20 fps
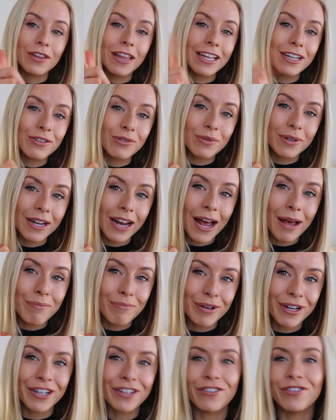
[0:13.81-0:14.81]
So that is what I'm
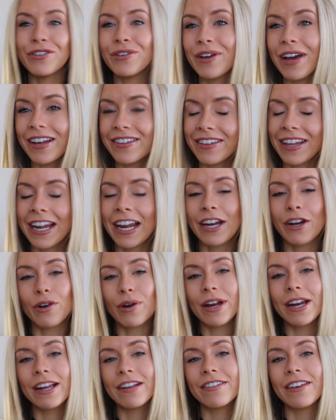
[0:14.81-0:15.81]
bringing to you guys, and I had a
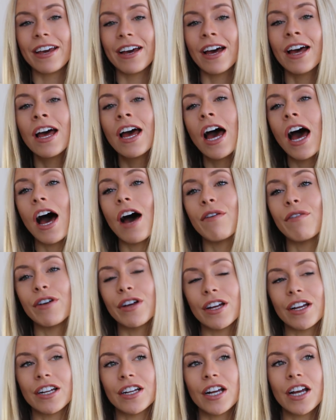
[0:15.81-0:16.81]
great idea of
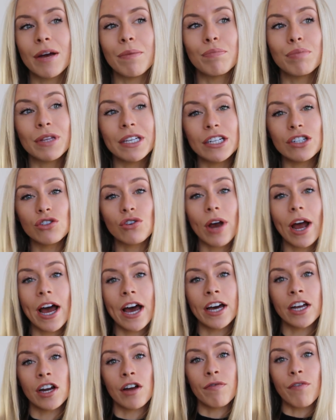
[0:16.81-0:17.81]
a complete
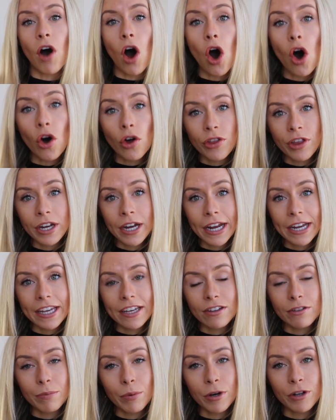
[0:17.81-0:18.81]
try-on of all the
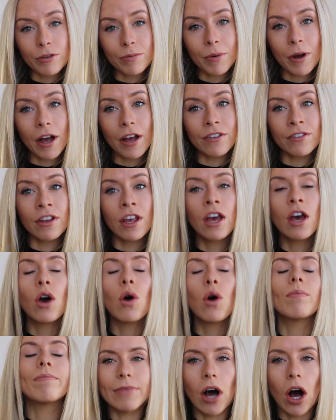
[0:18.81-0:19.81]
Nike sports bras.
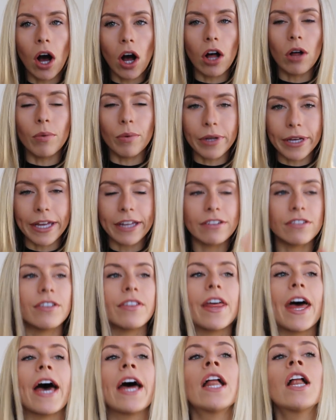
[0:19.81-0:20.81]
All, we'll get to
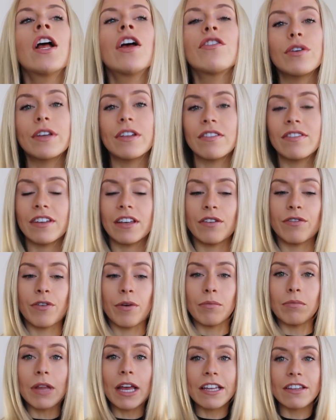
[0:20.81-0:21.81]
that. You can see
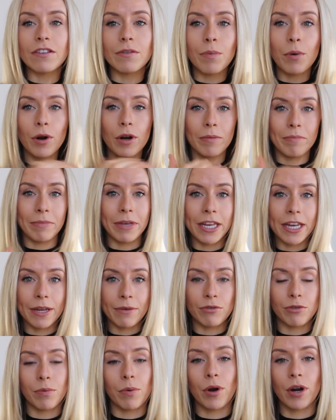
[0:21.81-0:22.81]
from light support,
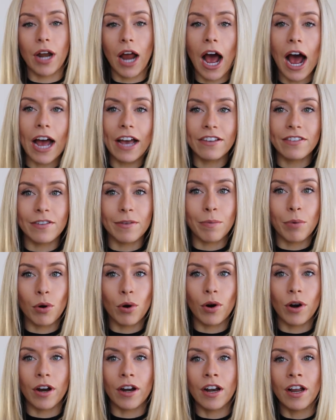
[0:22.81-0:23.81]
medium support, high
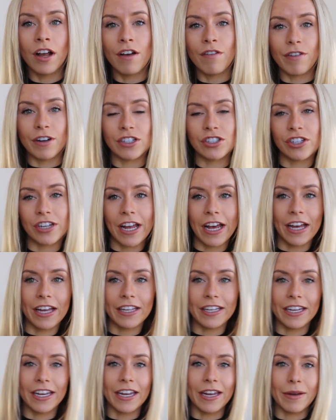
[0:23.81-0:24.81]
support,
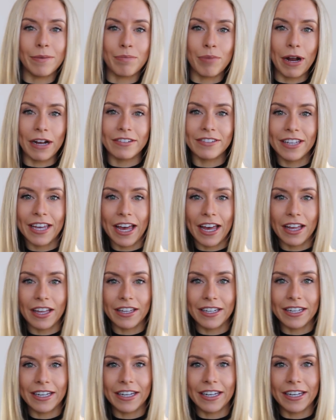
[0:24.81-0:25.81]
functionality,
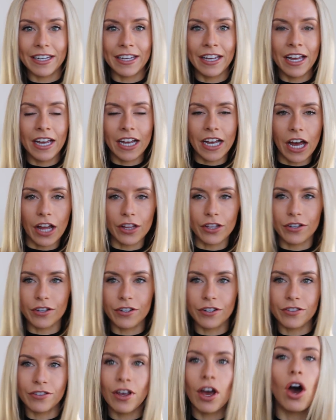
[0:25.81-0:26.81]
practicality,
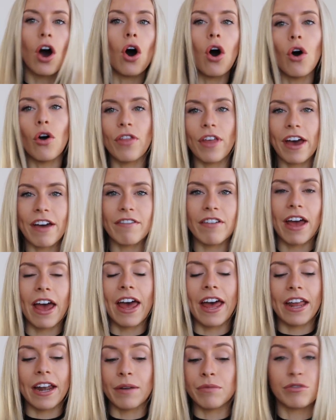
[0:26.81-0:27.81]
colors, all that.
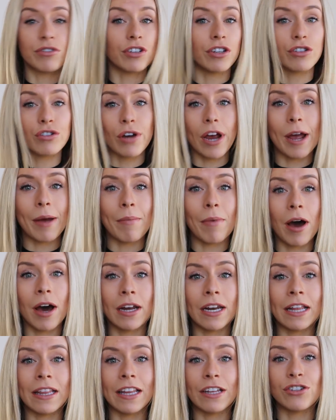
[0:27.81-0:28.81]
And I'm just gonna try them
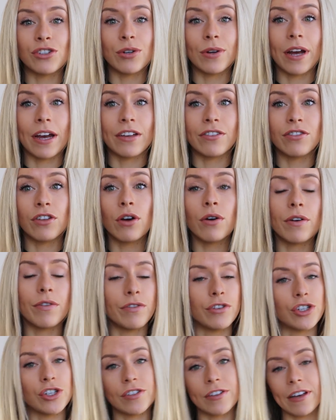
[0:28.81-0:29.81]
on and let you guys know if
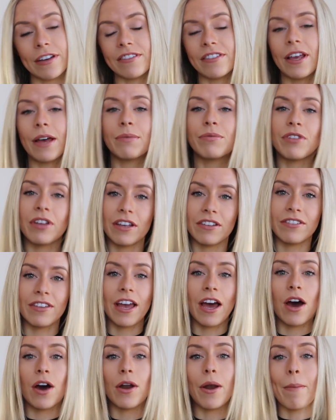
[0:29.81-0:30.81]
you should size up, size
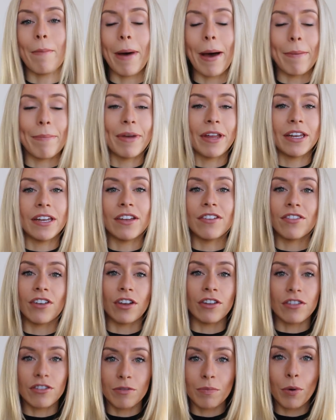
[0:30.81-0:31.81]
down, my opinions
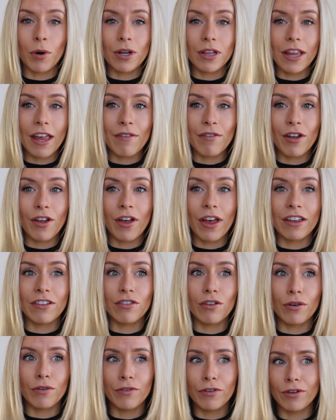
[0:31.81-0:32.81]
on the sport level. And
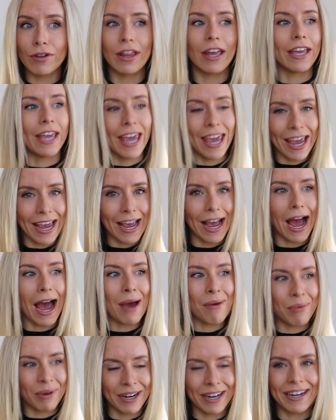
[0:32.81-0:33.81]
so if you're like, hey,
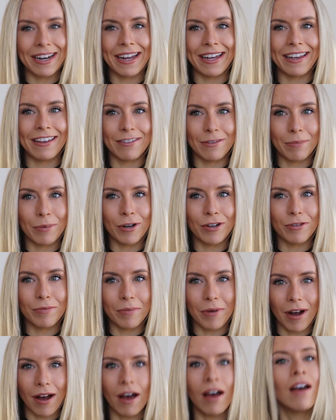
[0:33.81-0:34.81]
I want a Nike sports
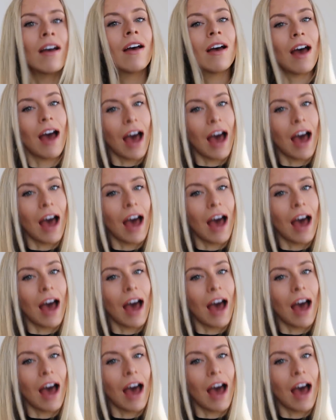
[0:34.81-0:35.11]
bra,